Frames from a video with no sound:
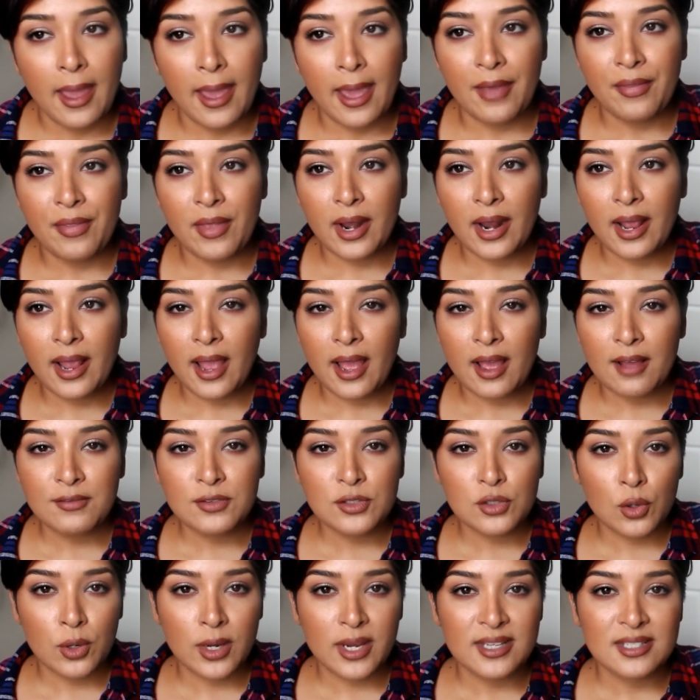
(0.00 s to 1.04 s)
And then I have
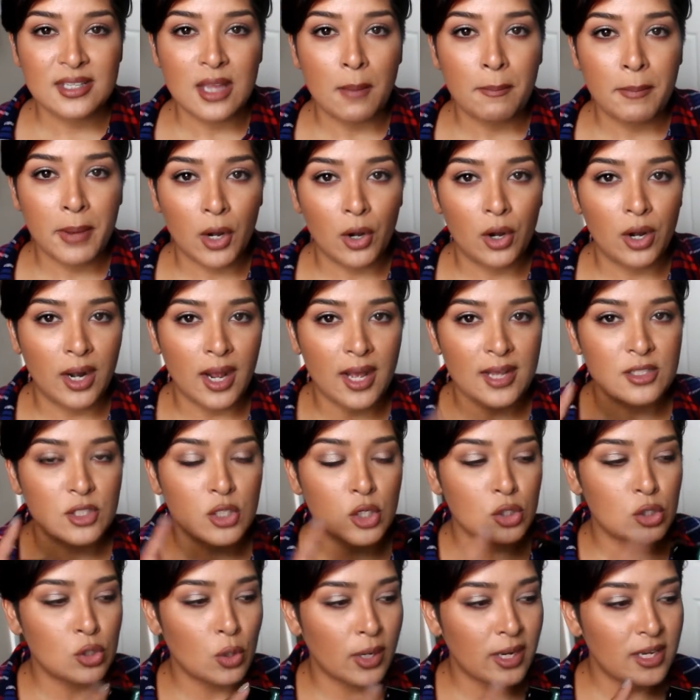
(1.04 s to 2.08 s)
Zoya's Merida.
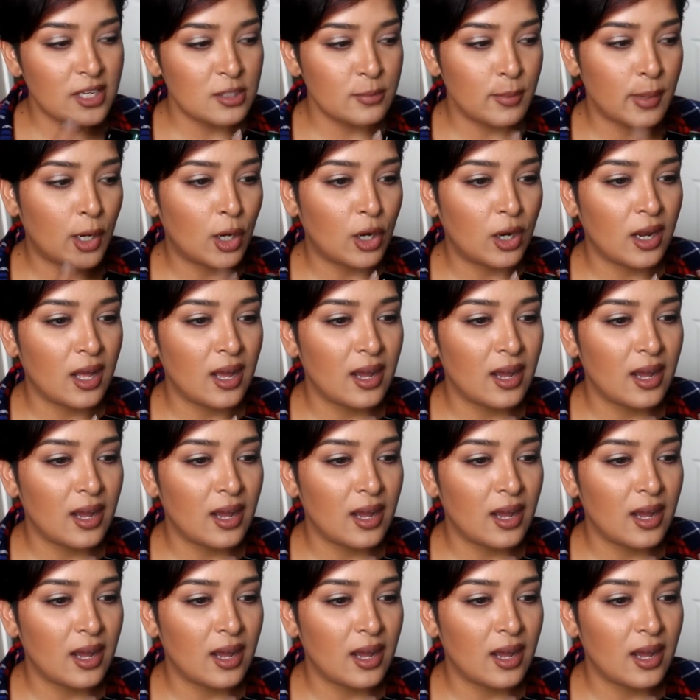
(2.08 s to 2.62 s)
So Zoya's Merida,